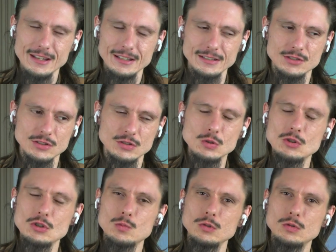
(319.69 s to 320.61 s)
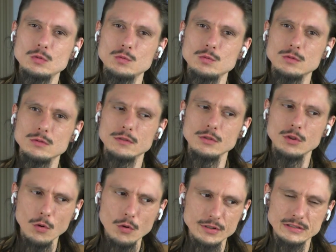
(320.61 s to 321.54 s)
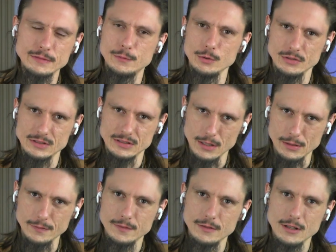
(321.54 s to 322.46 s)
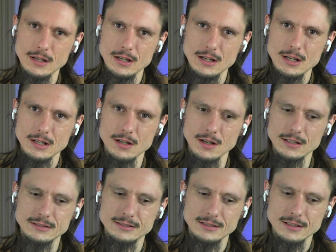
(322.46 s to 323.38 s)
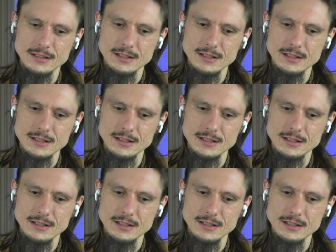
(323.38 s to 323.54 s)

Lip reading: It's just you just want to know this for yourself. Because